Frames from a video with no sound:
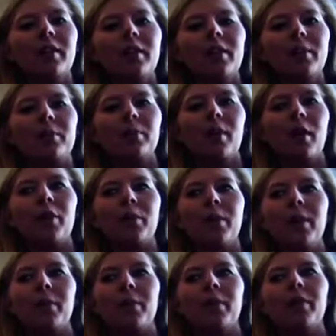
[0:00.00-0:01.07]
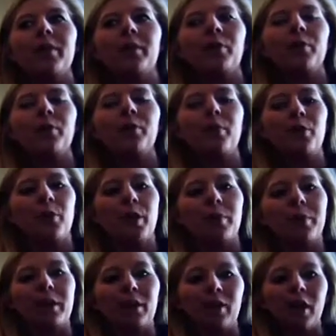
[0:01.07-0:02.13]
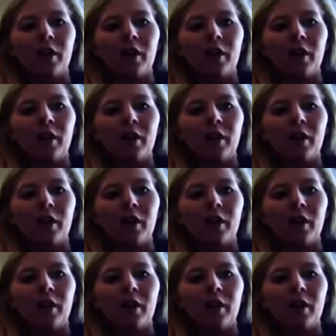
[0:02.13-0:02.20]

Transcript: there are other people in the room who can build